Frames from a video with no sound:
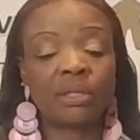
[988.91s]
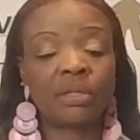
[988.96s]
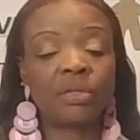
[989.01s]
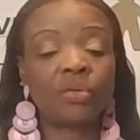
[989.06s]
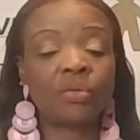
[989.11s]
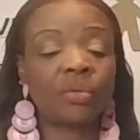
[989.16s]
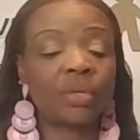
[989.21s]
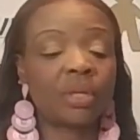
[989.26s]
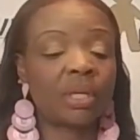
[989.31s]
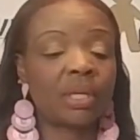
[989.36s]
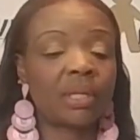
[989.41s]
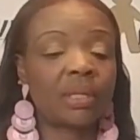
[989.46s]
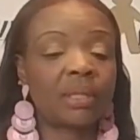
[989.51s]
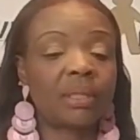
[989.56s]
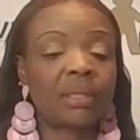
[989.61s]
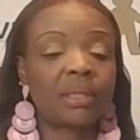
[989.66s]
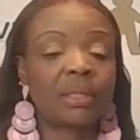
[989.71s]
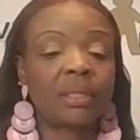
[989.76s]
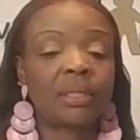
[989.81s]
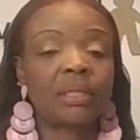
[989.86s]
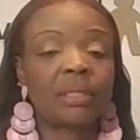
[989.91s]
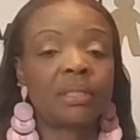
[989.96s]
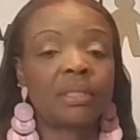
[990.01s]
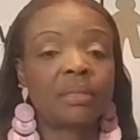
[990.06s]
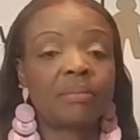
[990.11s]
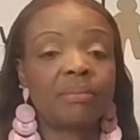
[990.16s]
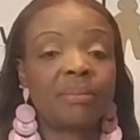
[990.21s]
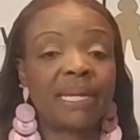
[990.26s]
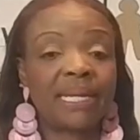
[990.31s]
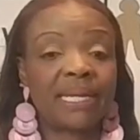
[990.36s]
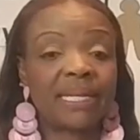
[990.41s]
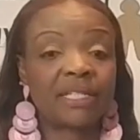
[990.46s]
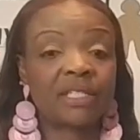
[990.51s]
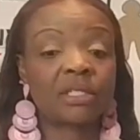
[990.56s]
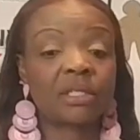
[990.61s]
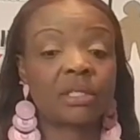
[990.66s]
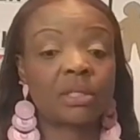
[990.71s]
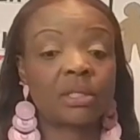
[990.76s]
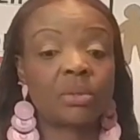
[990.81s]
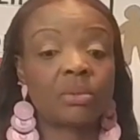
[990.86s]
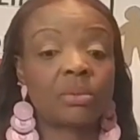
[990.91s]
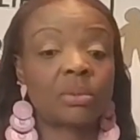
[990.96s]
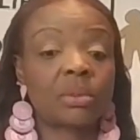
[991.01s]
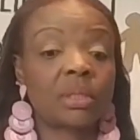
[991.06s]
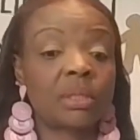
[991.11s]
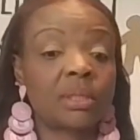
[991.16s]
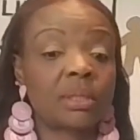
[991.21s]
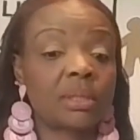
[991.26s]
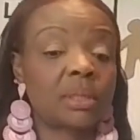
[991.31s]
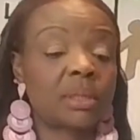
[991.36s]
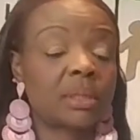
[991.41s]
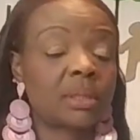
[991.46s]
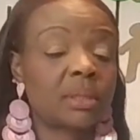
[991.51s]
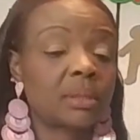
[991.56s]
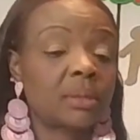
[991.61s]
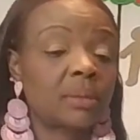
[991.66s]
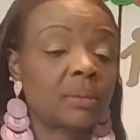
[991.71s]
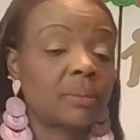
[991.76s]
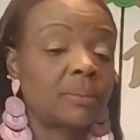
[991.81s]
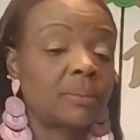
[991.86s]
neuron to make excuses.